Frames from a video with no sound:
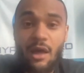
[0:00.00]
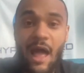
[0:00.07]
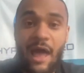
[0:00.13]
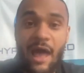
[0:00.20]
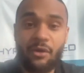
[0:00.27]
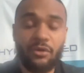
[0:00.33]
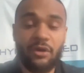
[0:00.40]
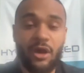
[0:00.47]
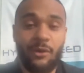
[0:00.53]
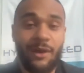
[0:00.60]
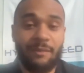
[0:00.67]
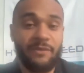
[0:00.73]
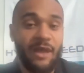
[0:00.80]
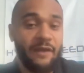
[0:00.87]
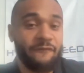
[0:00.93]
I don't know.
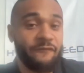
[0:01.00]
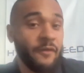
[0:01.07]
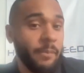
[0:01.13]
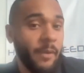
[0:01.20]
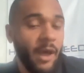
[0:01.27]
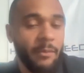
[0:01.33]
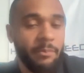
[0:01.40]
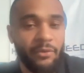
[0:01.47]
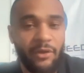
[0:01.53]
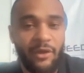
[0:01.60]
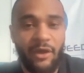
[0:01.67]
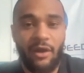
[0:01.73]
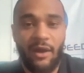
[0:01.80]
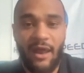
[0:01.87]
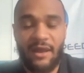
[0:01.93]
I'm not a football
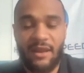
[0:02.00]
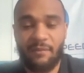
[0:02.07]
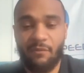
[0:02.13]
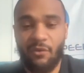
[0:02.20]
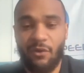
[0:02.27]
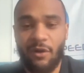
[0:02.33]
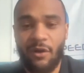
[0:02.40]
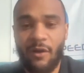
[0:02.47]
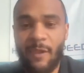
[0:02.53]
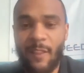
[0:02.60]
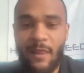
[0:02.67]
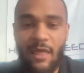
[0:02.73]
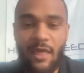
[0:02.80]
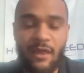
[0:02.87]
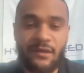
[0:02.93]
player anymore.
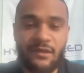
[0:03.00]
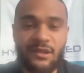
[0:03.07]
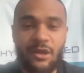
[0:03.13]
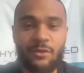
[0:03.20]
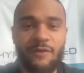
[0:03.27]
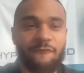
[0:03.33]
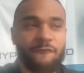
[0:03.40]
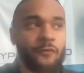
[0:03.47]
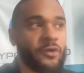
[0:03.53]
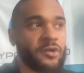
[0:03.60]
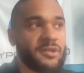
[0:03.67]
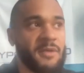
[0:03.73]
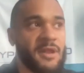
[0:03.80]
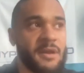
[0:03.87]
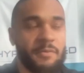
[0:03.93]
And so it
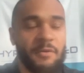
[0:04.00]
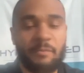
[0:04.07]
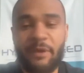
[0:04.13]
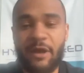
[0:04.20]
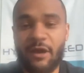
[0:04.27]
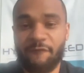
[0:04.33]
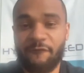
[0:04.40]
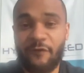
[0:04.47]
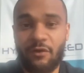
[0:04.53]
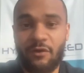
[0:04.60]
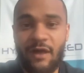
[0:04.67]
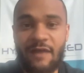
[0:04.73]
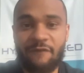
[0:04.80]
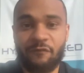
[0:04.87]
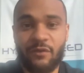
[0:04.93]
forced me to prepare for
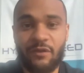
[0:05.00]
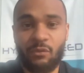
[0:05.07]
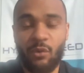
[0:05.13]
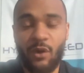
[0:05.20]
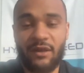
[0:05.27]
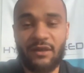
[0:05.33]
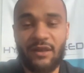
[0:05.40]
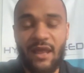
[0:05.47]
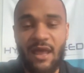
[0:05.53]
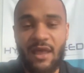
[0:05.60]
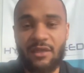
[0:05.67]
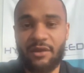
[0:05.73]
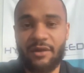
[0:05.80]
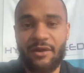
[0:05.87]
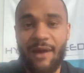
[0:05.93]
life when one
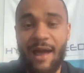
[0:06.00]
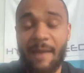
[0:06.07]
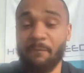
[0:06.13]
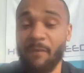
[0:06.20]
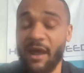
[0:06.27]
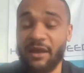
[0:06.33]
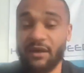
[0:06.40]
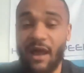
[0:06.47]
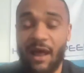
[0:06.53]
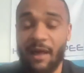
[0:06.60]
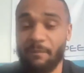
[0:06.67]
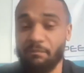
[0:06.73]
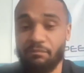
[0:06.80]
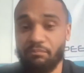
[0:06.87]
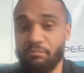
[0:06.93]
day, you know, I might
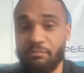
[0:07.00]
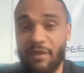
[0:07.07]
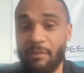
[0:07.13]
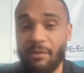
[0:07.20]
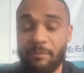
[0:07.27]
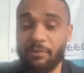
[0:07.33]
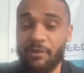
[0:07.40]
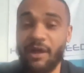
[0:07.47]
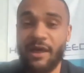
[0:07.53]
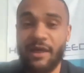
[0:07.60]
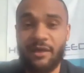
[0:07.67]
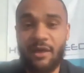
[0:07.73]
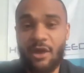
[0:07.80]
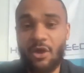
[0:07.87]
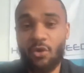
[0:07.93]
not be able to
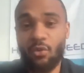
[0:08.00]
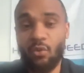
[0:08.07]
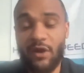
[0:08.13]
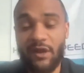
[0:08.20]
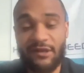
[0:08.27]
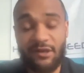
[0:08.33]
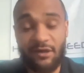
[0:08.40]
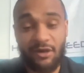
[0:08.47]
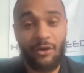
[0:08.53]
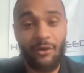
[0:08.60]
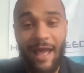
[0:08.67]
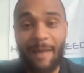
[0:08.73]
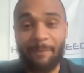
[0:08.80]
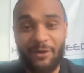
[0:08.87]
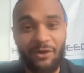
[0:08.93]
play, which, you know,
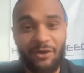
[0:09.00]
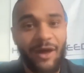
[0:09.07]
happened